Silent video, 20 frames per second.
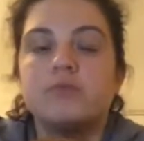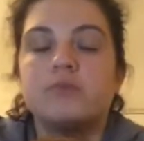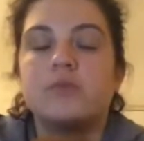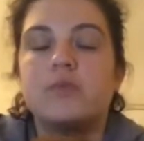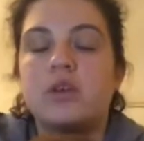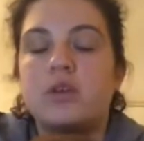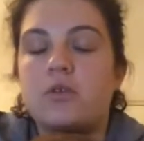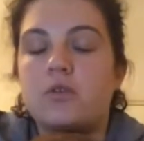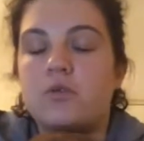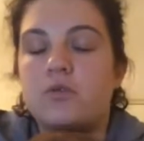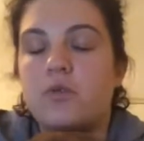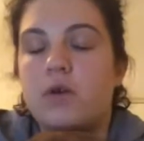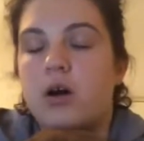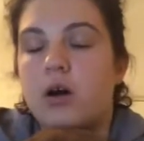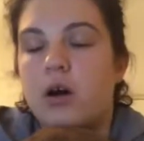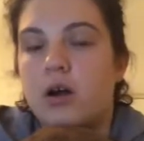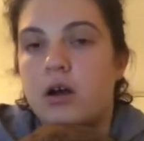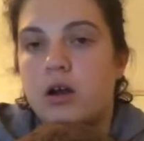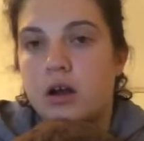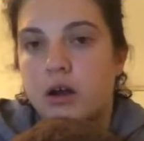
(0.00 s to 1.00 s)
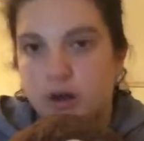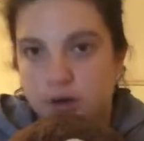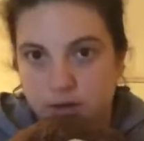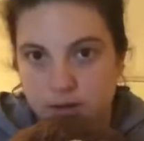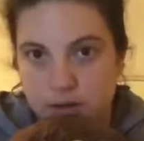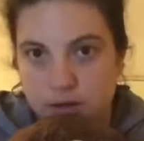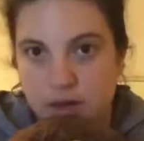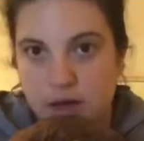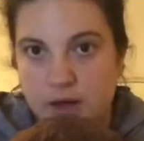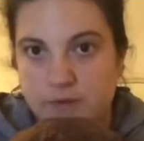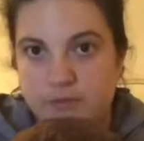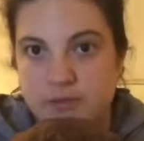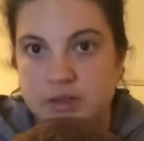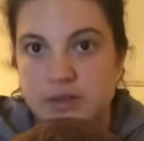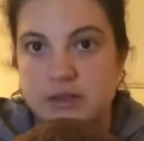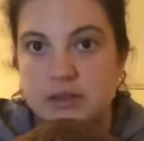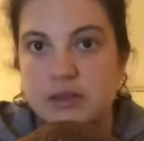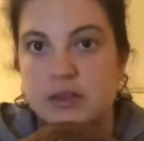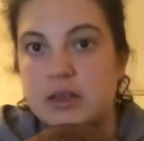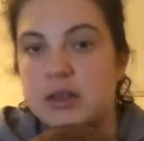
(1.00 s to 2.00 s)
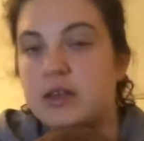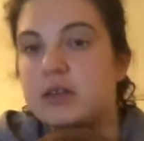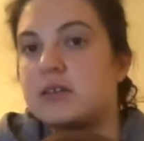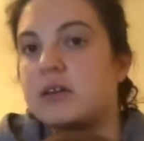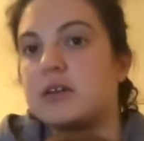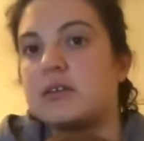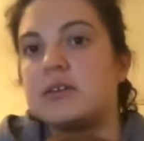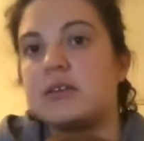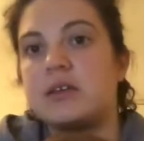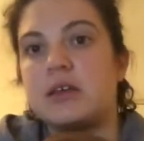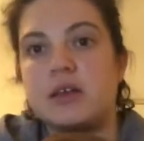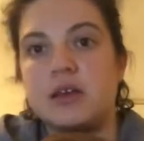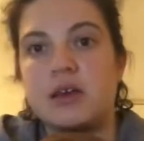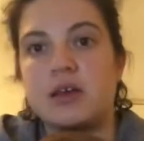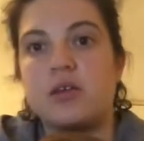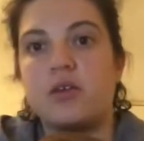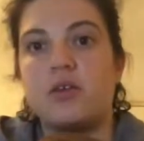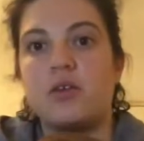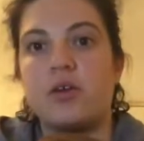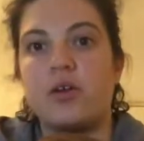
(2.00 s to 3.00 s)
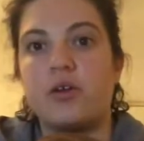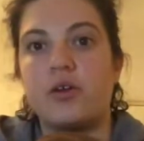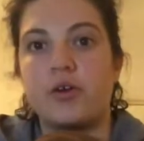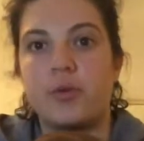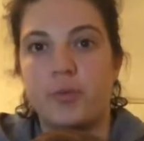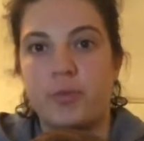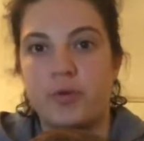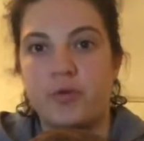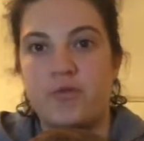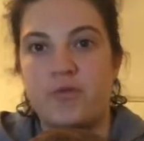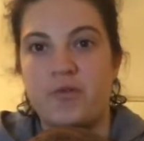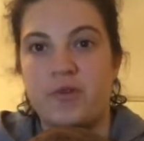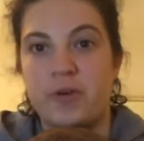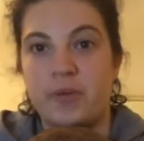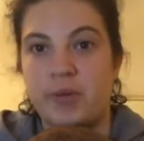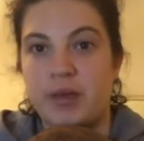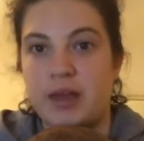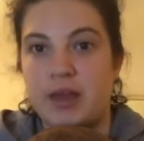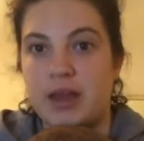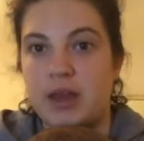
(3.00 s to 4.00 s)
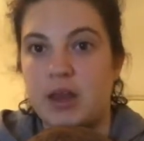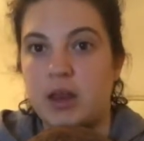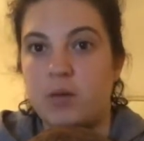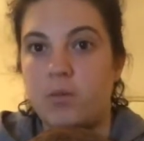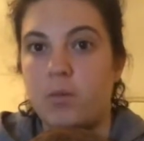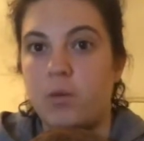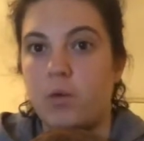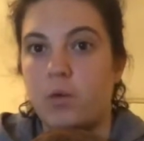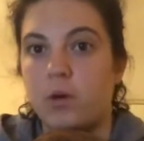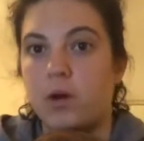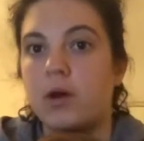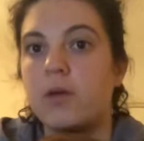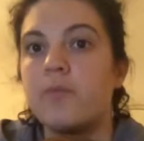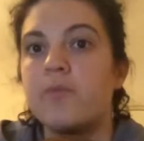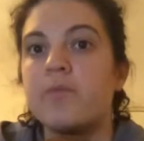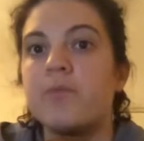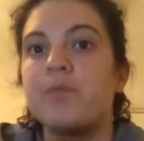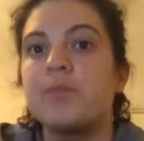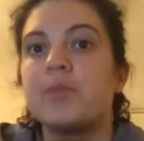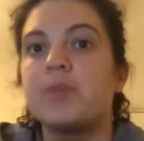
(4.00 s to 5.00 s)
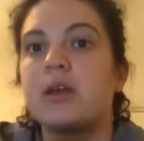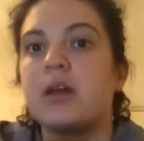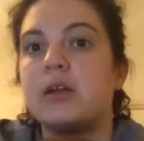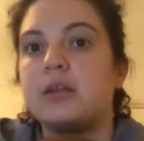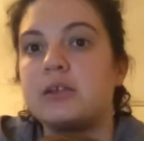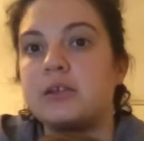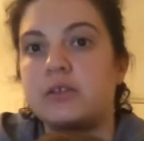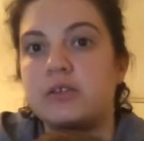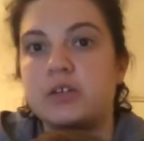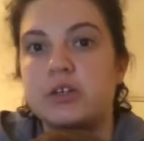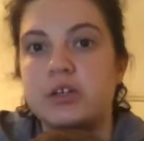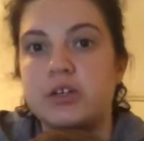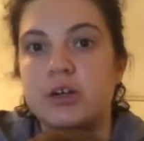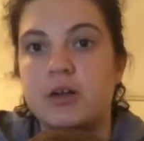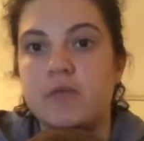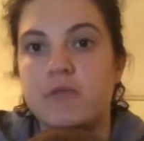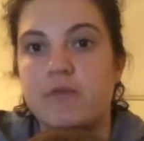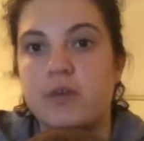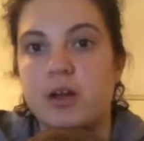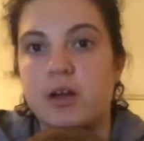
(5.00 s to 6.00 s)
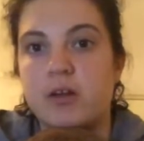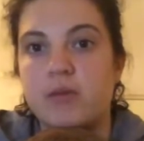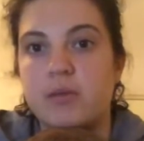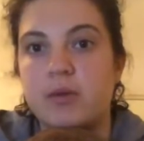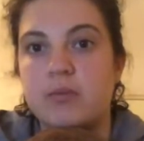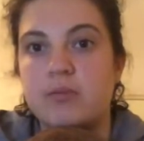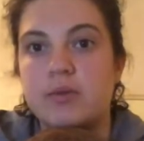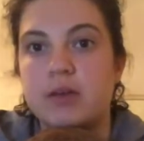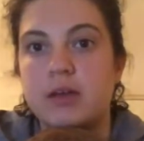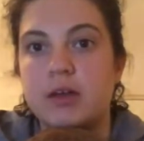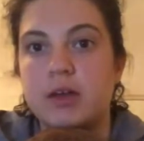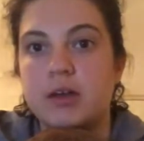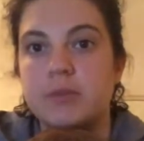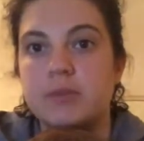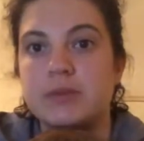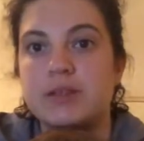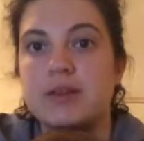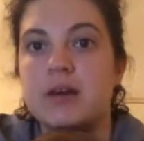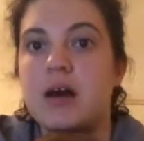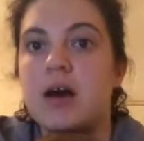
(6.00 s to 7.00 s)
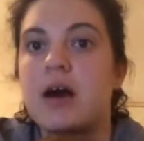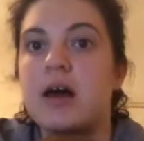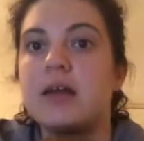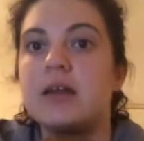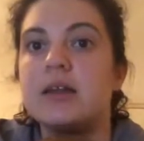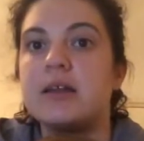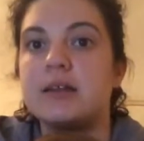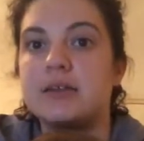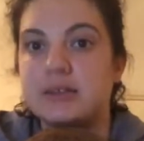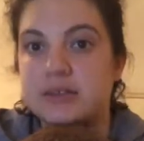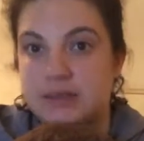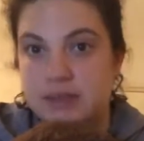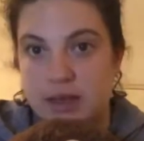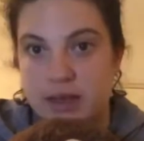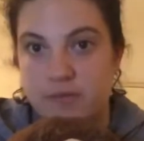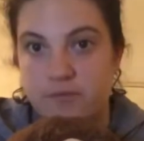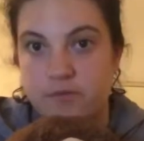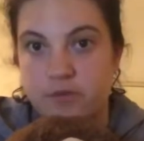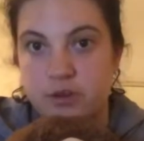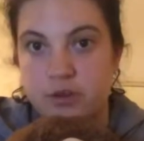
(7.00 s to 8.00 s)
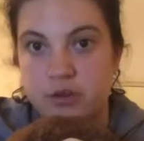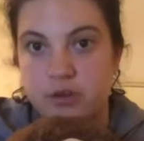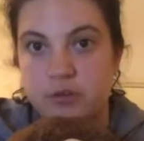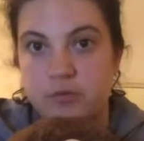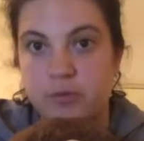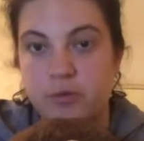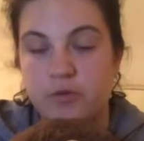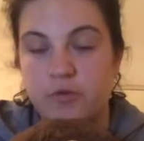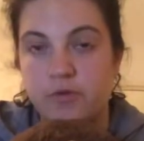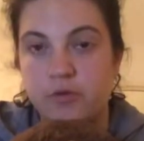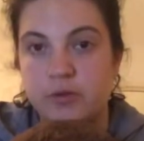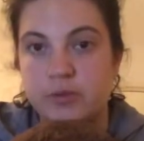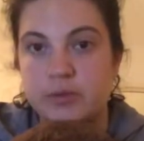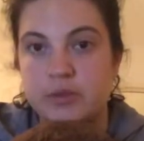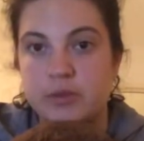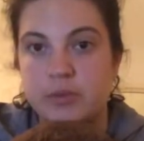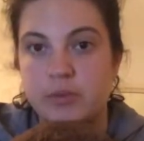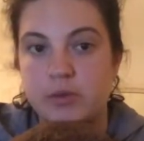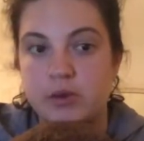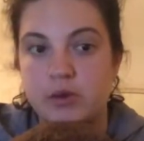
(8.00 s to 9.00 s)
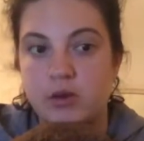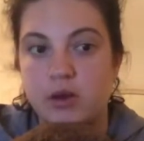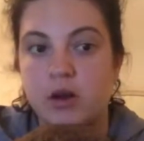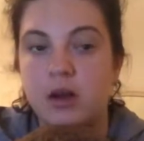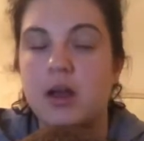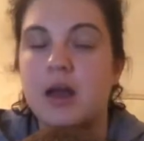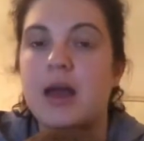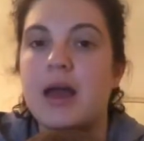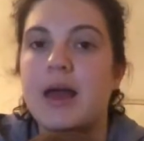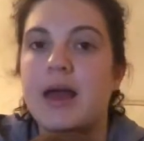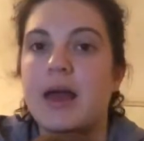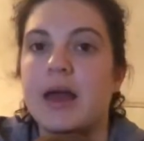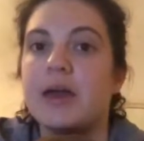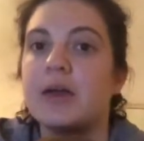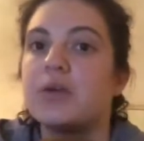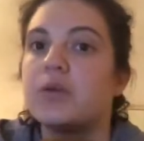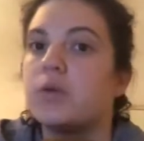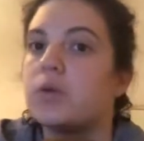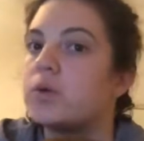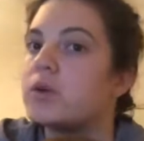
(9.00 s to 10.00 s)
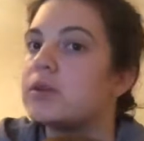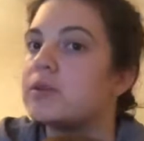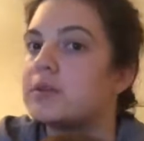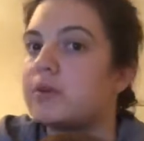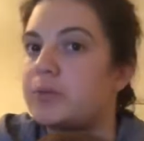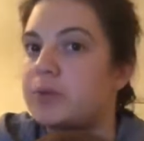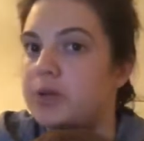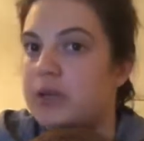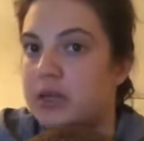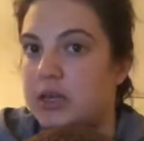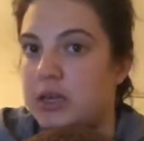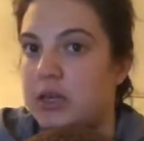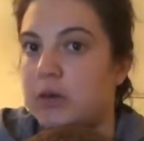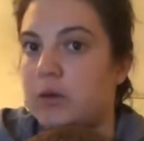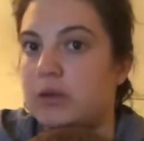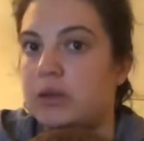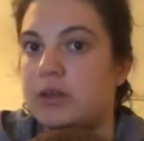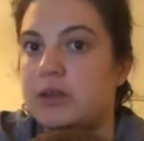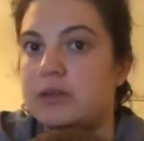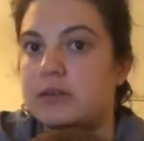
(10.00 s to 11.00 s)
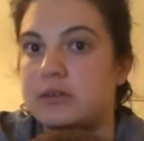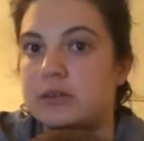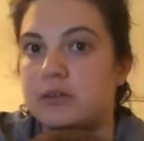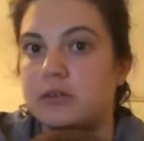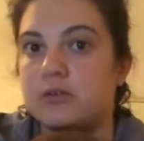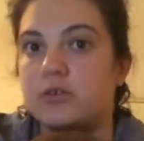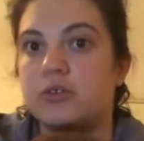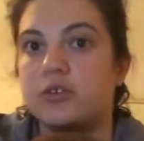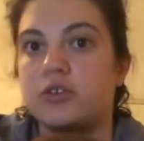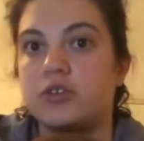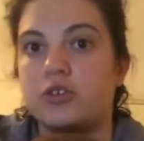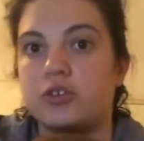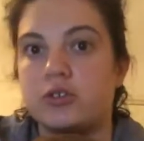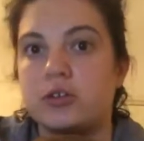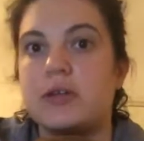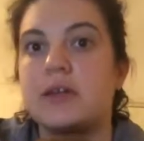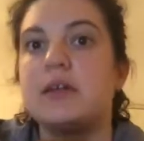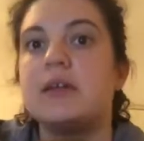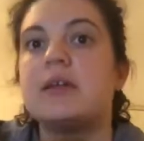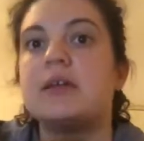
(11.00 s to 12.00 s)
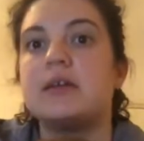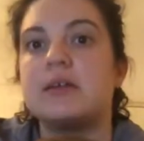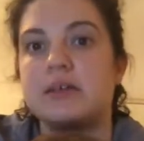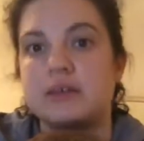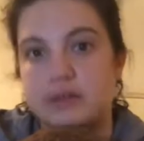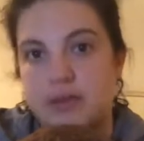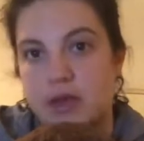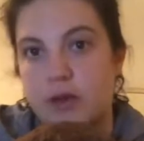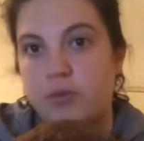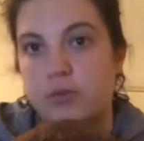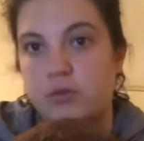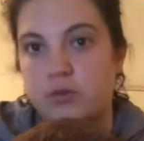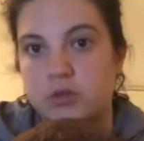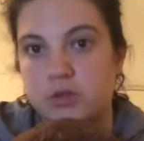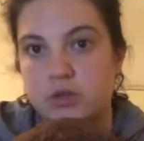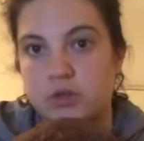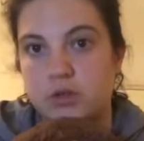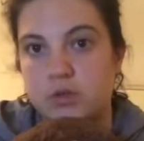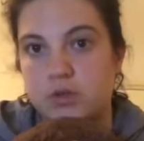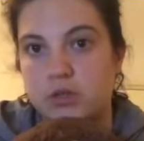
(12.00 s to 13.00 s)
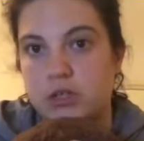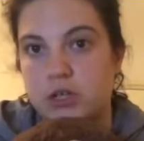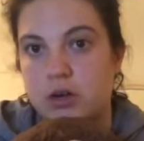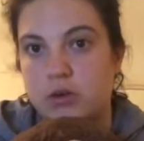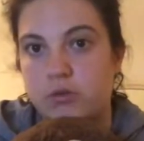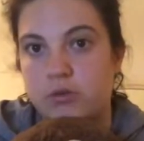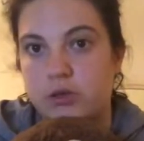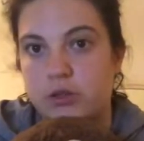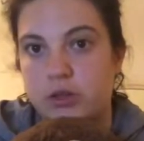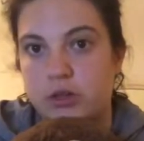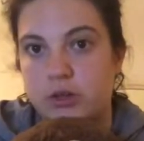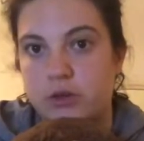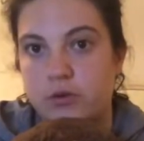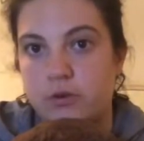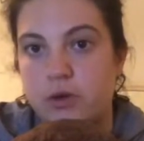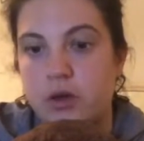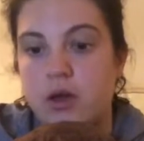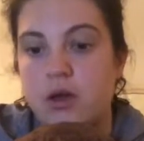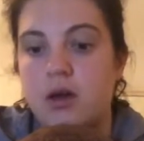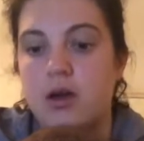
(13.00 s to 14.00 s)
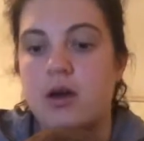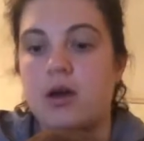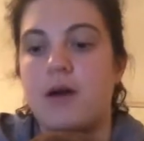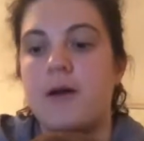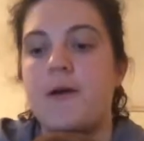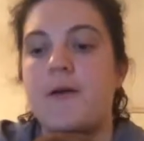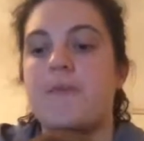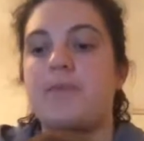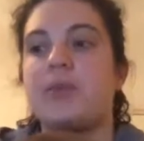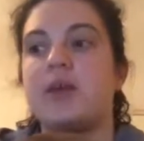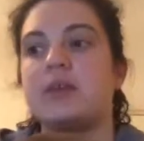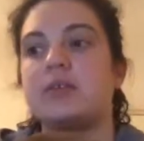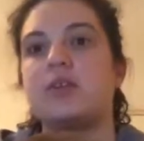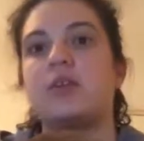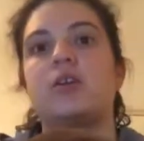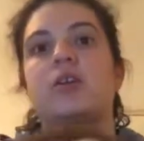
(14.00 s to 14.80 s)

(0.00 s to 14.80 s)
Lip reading: you are physically exhausted and can no longer perform it anymore, until your environment becomes unsafe for you to perform CPR, and or someone equally skilled or trained is able to switch out with you. That's how